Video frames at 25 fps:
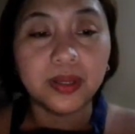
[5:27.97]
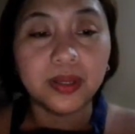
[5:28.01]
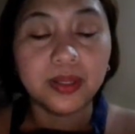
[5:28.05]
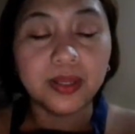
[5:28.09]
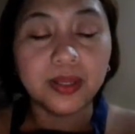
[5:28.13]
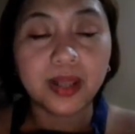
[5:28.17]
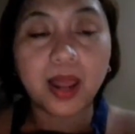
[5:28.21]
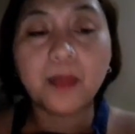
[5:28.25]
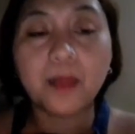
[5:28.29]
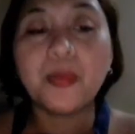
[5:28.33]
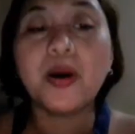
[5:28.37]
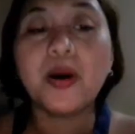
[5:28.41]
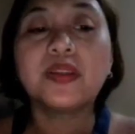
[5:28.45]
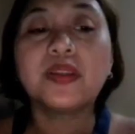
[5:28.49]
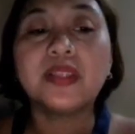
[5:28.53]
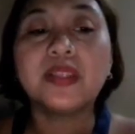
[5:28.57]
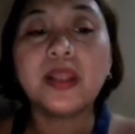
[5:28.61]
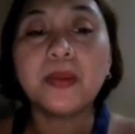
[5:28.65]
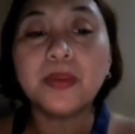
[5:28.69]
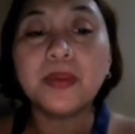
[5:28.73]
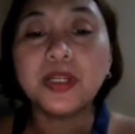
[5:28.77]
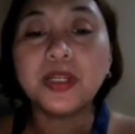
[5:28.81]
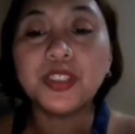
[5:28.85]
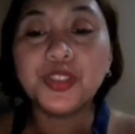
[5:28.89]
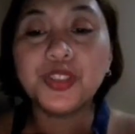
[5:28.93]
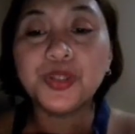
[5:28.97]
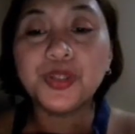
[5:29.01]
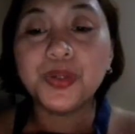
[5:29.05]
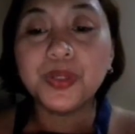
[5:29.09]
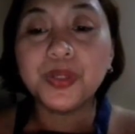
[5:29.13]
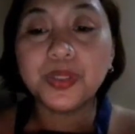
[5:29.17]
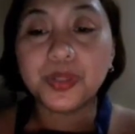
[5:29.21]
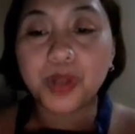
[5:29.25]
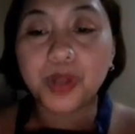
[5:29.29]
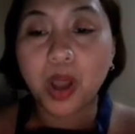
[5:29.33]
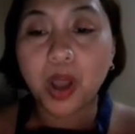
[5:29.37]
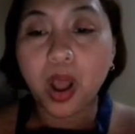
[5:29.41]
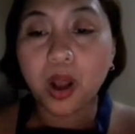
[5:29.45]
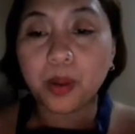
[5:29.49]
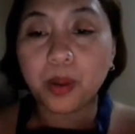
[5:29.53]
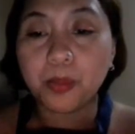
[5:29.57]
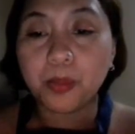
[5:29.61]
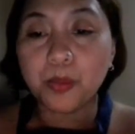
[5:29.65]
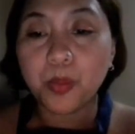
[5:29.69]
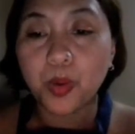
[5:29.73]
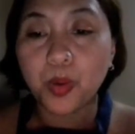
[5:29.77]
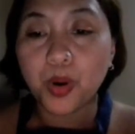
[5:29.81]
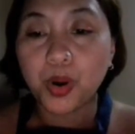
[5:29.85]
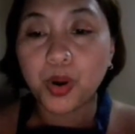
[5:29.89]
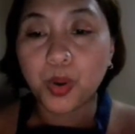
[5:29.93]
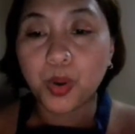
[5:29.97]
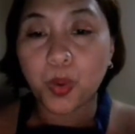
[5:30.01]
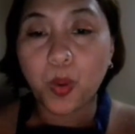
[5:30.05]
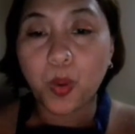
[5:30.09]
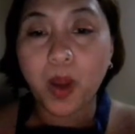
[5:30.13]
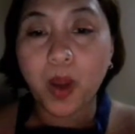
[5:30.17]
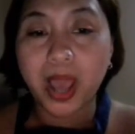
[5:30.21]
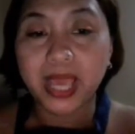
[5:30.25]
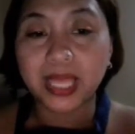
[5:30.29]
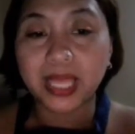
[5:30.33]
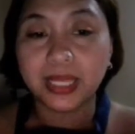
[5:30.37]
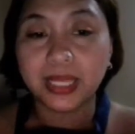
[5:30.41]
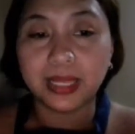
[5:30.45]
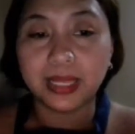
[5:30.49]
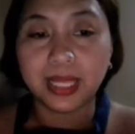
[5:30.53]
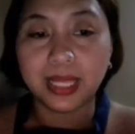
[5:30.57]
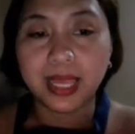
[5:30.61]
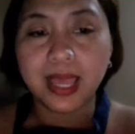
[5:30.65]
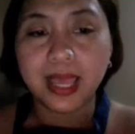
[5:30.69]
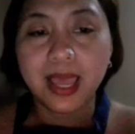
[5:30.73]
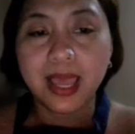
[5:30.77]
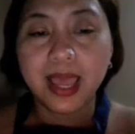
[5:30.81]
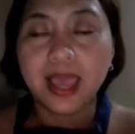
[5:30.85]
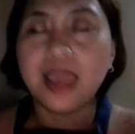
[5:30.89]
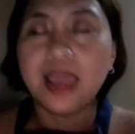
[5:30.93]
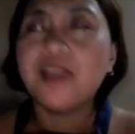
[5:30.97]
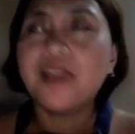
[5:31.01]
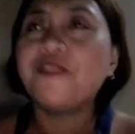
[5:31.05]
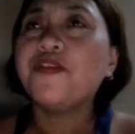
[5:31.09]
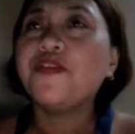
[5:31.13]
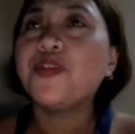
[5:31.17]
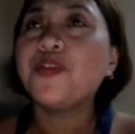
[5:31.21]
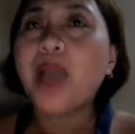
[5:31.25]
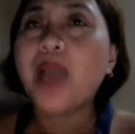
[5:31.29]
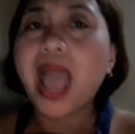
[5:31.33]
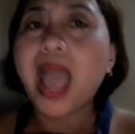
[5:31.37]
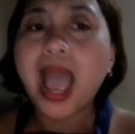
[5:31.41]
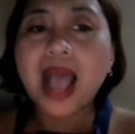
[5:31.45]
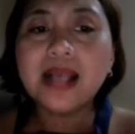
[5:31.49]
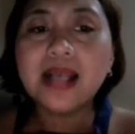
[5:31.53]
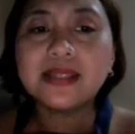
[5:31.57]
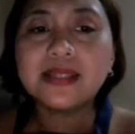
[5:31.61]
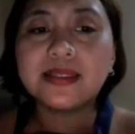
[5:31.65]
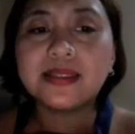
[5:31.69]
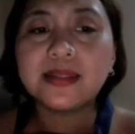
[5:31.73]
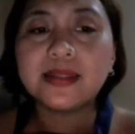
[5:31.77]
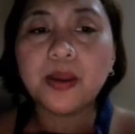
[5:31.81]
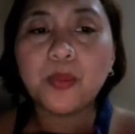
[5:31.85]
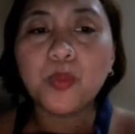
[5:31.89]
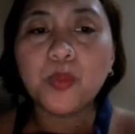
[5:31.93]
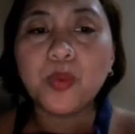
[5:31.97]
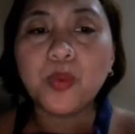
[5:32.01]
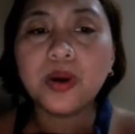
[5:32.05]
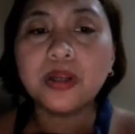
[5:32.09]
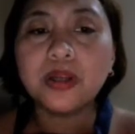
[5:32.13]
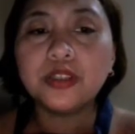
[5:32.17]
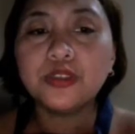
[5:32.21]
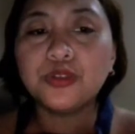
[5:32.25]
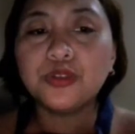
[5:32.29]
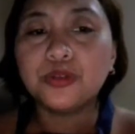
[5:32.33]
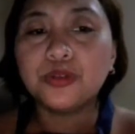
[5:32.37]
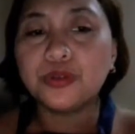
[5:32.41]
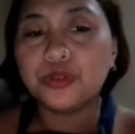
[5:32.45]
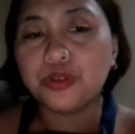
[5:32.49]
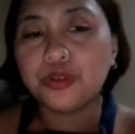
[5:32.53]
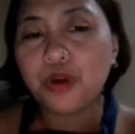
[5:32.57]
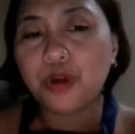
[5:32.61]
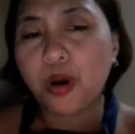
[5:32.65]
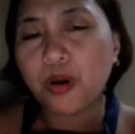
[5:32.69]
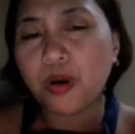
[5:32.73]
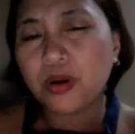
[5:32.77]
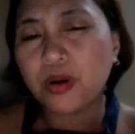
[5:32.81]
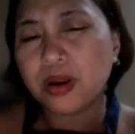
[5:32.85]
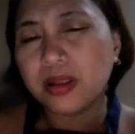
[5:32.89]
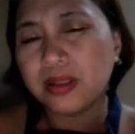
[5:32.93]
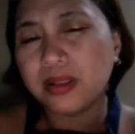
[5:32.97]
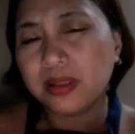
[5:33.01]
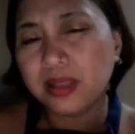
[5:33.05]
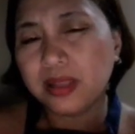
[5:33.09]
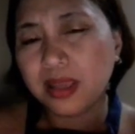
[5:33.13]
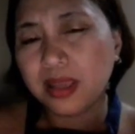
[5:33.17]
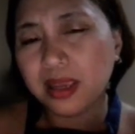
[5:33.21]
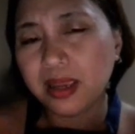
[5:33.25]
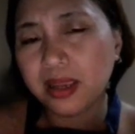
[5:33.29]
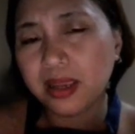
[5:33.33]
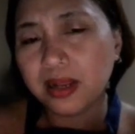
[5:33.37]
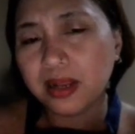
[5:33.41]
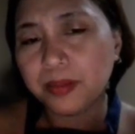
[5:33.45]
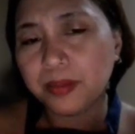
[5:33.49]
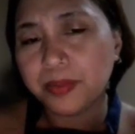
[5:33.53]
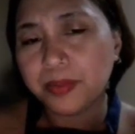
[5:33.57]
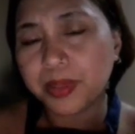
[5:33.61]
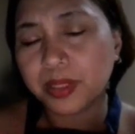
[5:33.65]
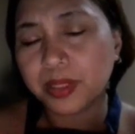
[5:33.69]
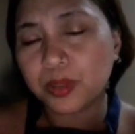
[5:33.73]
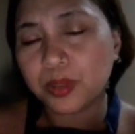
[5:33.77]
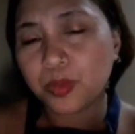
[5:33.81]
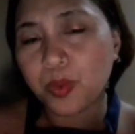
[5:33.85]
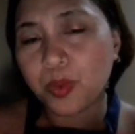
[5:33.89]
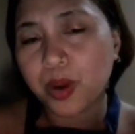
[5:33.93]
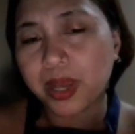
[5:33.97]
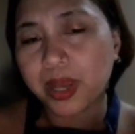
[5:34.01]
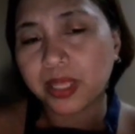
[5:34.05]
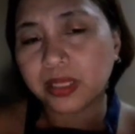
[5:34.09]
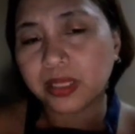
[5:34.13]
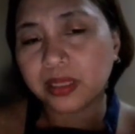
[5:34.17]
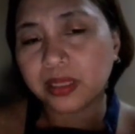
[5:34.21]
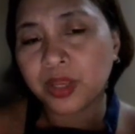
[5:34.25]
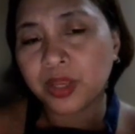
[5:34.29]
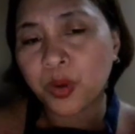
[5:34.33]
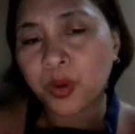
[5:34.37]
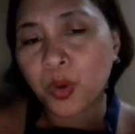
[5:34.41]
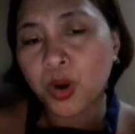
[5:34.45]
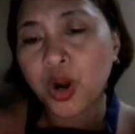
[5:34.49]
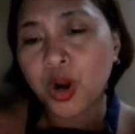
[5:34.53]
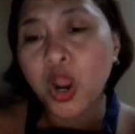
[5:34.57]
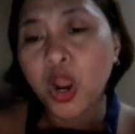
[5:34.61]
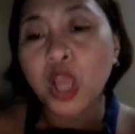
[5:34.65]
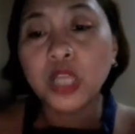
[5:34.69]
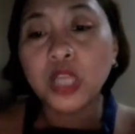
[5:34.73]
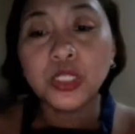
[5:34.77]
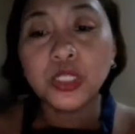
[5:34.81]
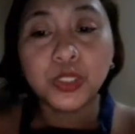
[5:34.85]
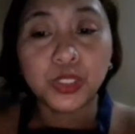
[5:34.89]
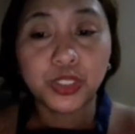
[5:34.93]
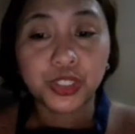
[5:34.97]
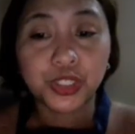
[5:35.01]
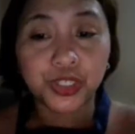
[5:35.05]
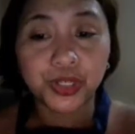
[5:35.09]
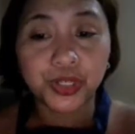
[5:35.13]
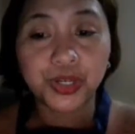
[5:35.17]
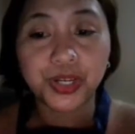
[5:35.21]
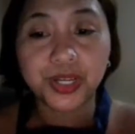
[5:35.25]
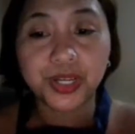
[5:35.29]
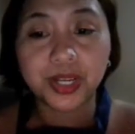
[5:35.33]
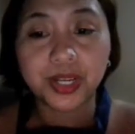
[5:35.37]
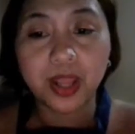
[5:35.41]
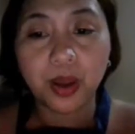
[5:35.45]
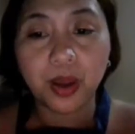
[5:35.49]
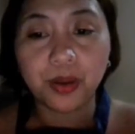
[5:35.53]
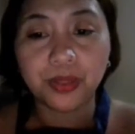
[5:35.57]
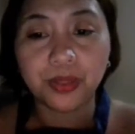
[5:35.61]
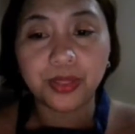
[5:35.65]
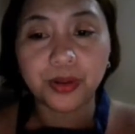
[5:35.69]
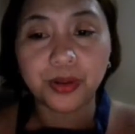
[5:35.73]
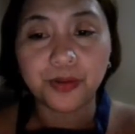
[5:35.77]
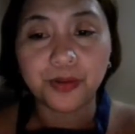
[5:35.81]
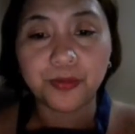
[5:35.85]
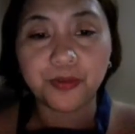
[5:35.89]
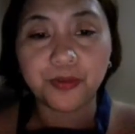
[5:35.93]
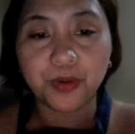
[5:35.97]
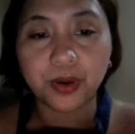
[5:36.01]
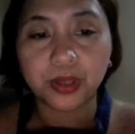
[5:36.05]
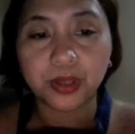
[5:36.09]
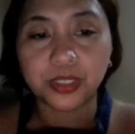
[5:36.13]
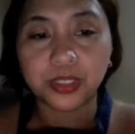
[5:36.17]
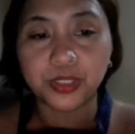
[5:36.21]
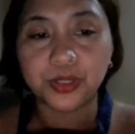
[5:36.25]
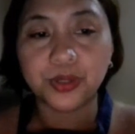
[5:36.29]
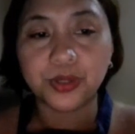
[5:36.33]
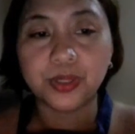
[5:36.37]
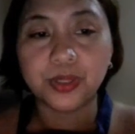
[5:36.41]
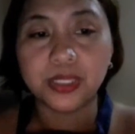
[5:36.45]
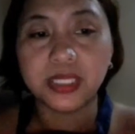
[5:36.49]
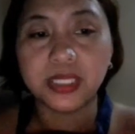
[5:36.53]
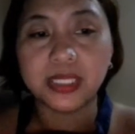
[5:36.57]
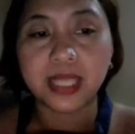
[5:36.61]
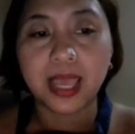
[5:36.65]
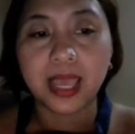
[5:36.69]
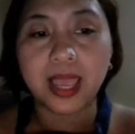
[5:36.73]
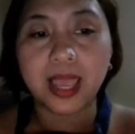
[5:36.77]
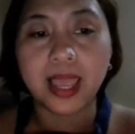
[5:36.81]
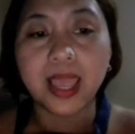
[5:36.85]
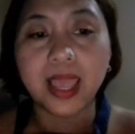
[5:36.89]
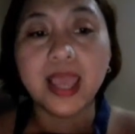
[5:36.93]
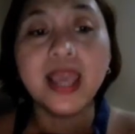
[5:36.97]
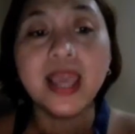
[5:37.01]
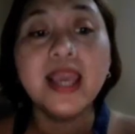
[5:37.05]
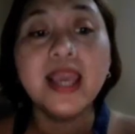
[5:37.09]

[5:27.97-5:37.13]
Then about number two, talk more quietly. If you ask someone to talk a little bit quietly or to turn down their voice, you could say,